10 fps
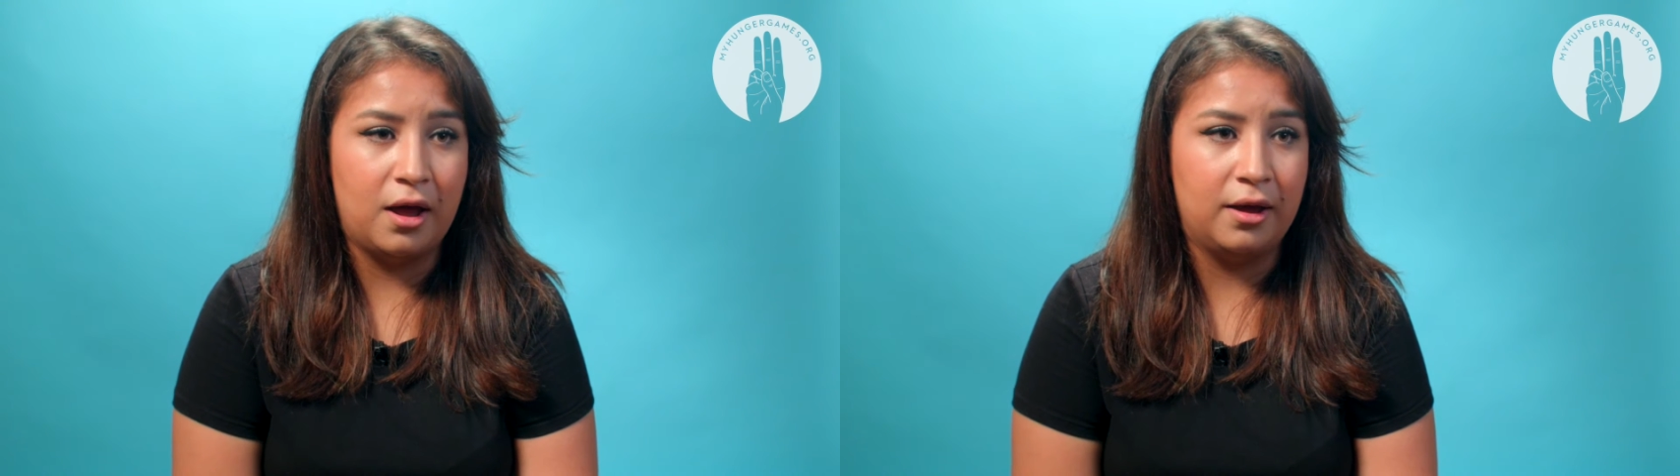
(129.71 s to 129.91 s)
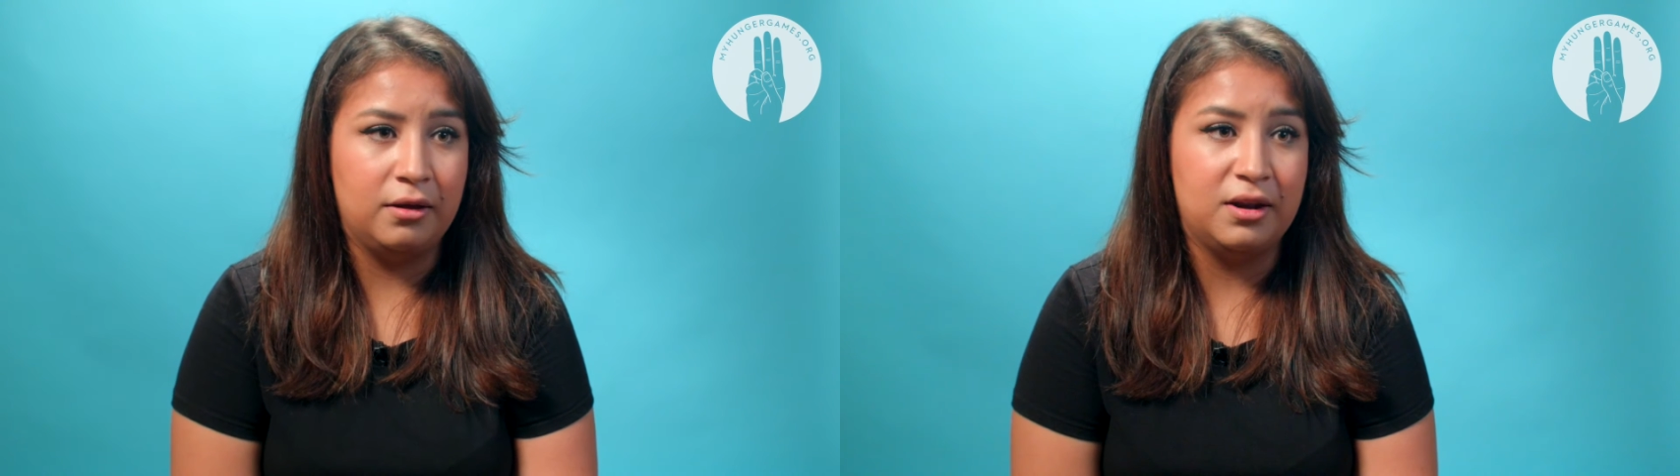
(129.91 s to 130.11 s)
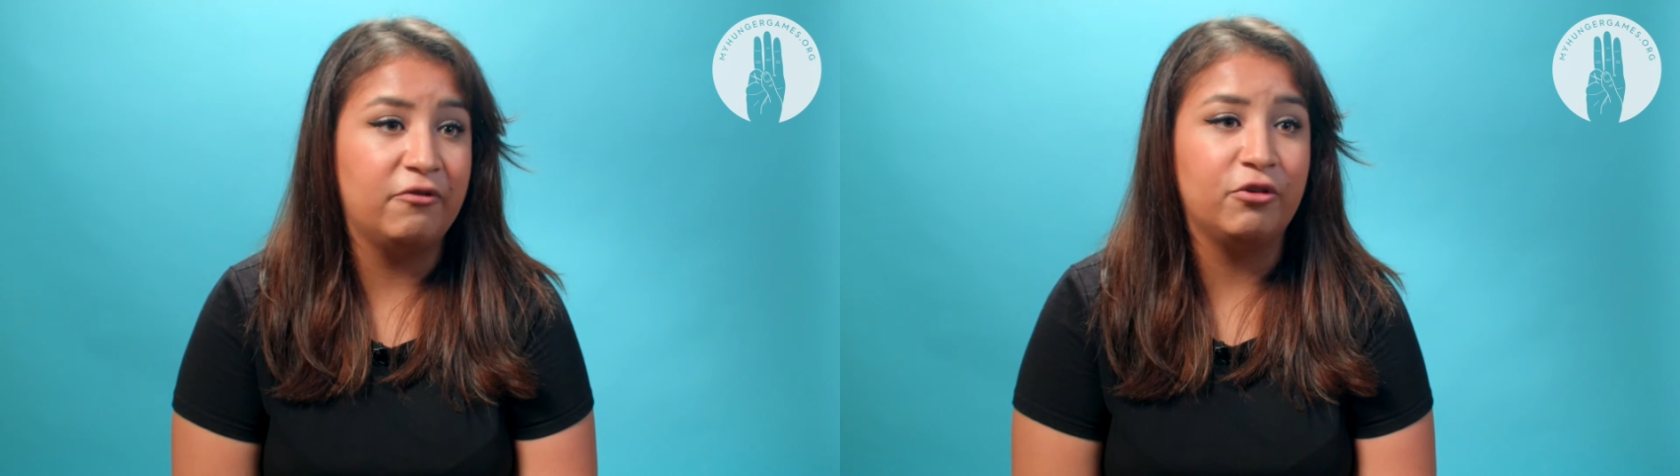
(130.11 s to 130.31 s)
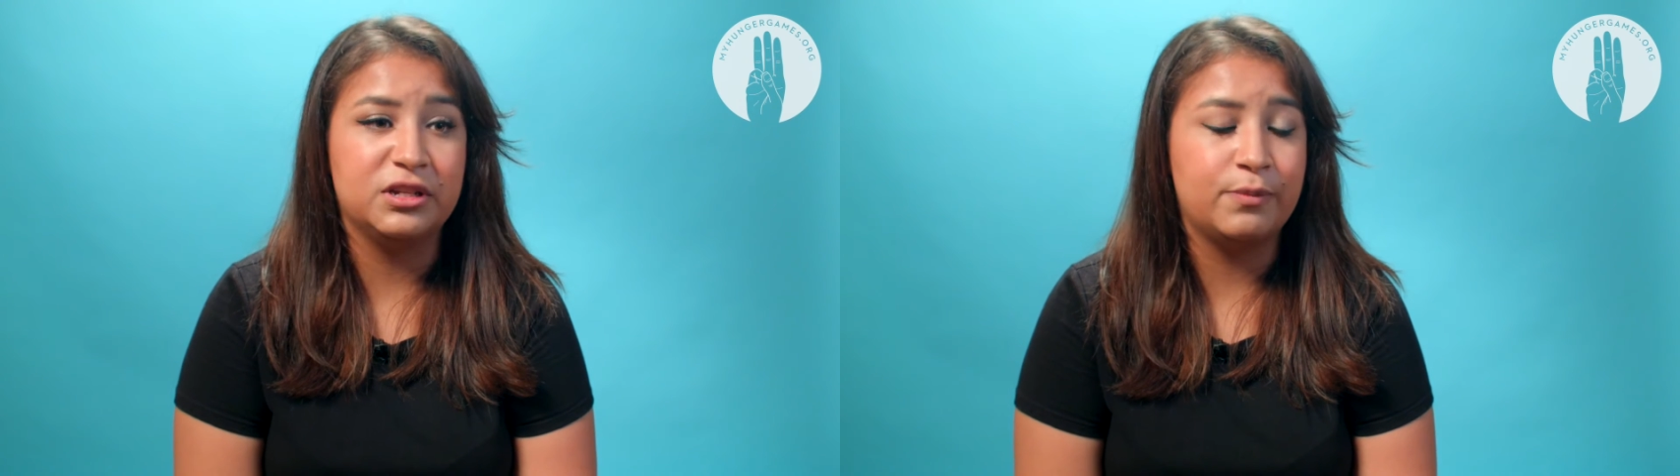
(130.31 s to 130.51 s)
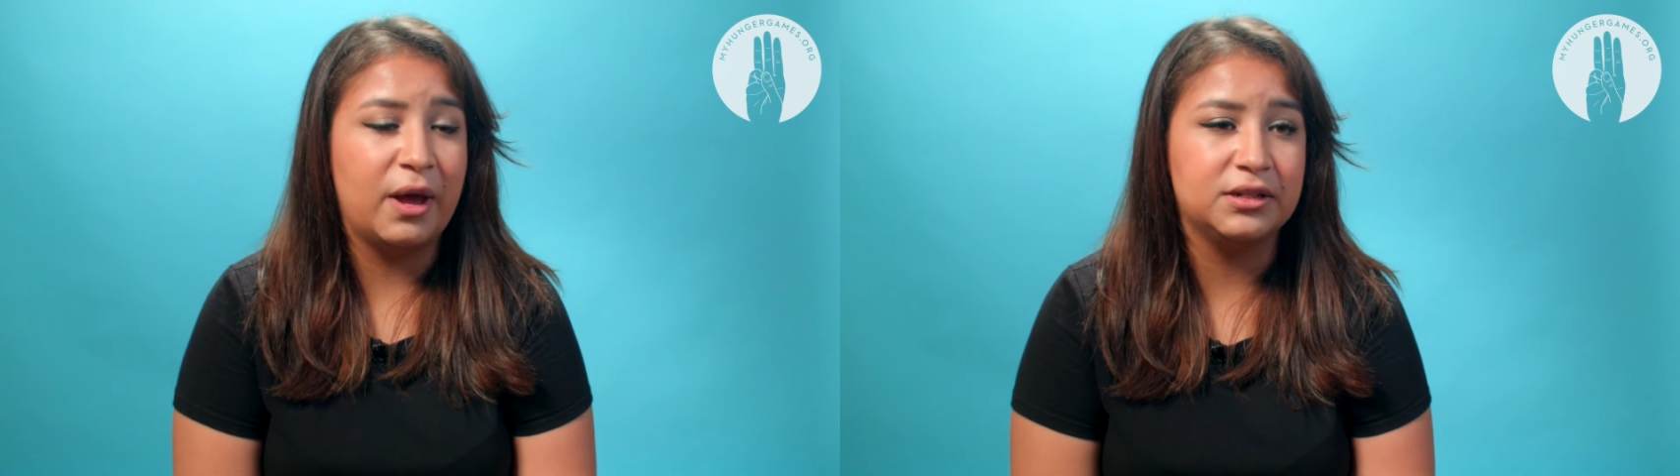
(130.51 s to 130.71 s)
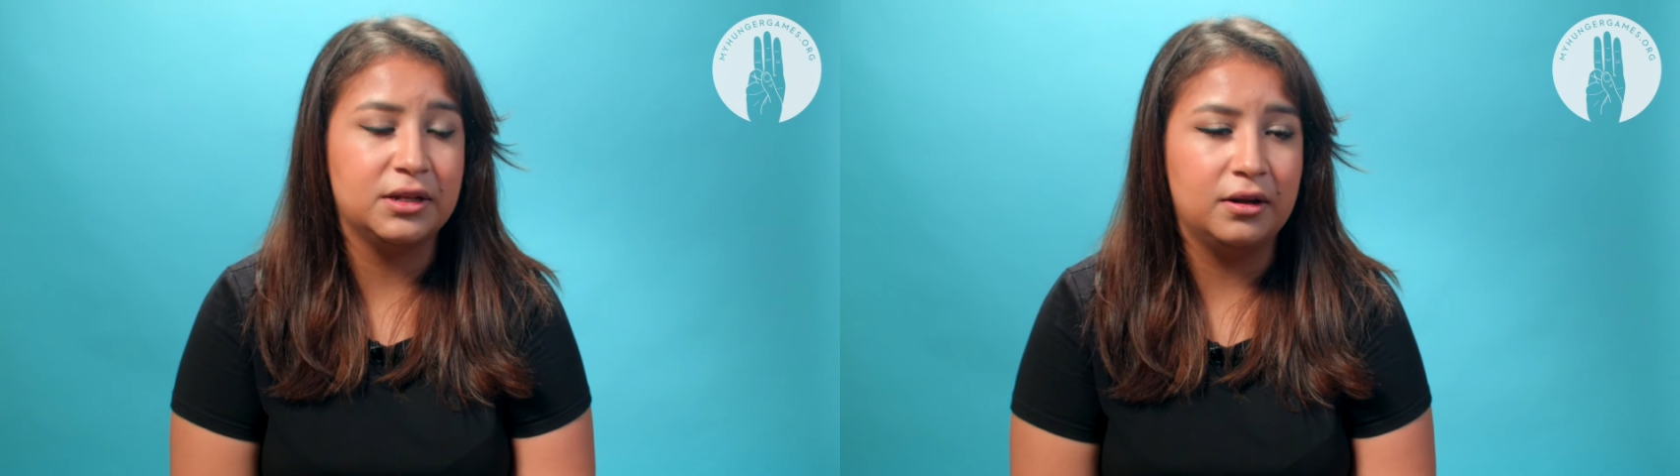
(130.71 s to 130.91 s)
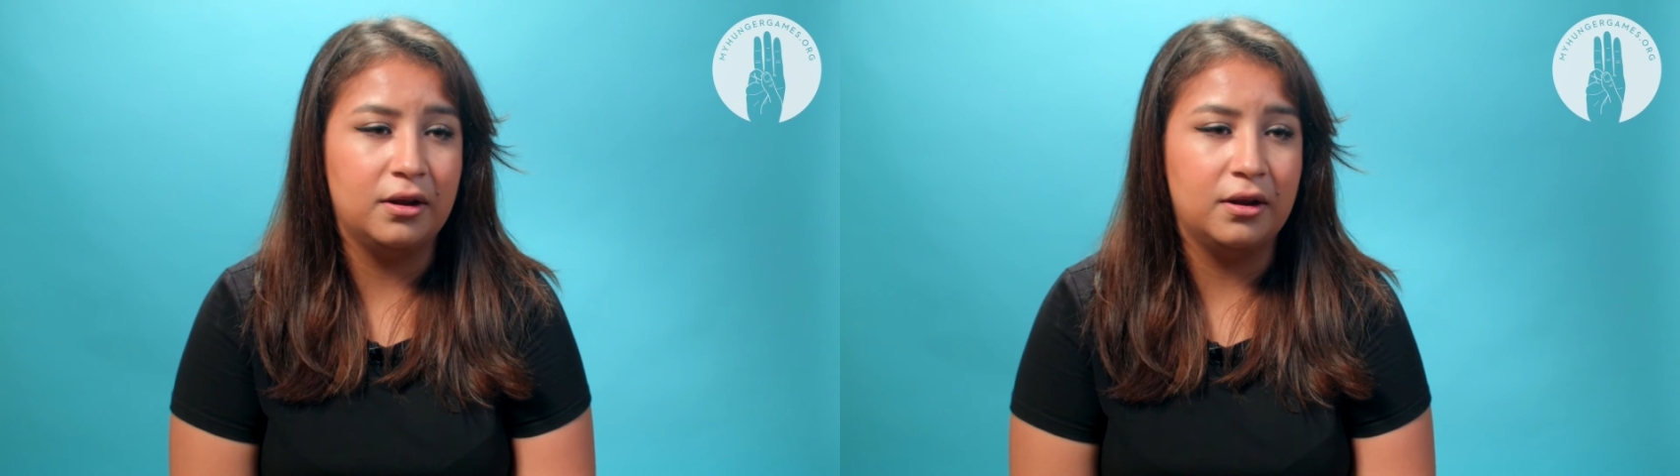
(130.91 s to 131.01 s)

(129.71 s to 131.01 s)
I never expected,